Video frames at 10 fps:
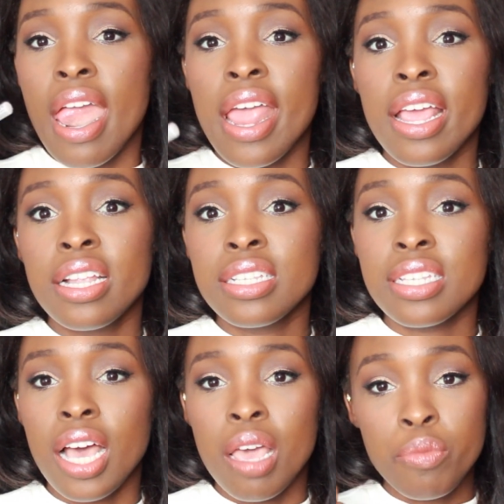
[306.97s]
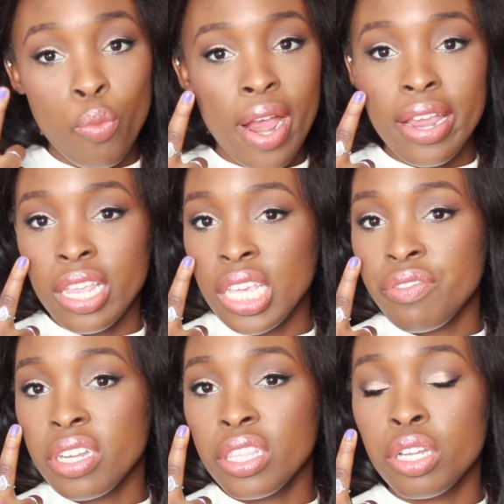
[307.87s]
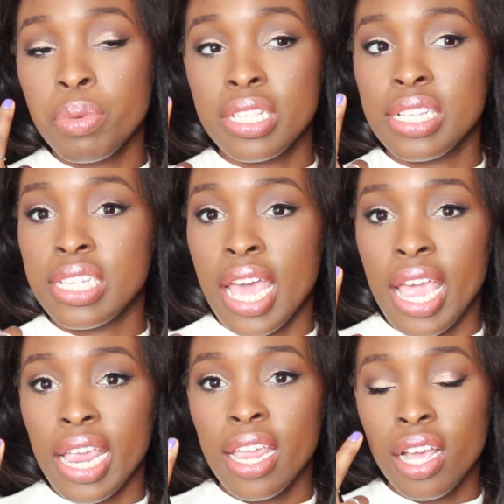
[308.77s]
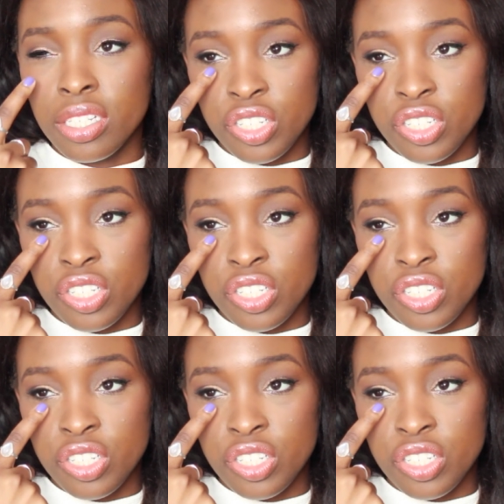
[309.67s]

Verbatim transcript: and I'm wearing it even a little bit today